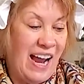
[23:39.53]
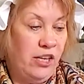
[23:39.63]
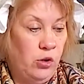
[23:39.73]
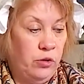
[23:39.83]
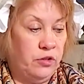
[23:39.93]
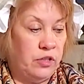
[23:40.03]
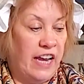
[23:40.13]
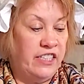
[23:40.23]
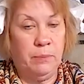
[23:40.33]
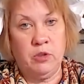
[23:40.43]

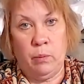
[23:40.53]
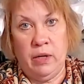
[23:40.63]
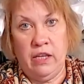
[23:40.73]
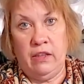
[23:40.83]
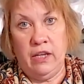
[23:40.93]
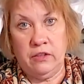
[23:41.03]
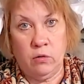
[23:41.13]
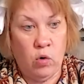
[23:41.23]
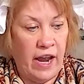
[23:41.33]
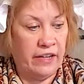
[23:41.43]
I dip so many things
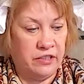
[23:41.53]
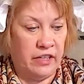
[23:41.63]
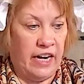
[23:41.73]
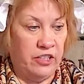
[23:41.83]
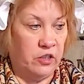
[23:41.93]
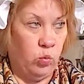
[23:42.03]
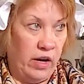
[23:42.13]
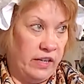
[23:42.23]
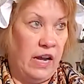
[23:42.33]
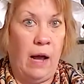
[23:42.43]
in wax that I just
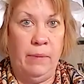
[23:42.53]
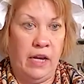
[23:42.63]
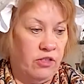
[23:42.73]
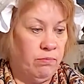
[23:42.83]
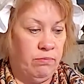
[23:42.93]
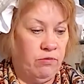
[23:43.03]
went and got me a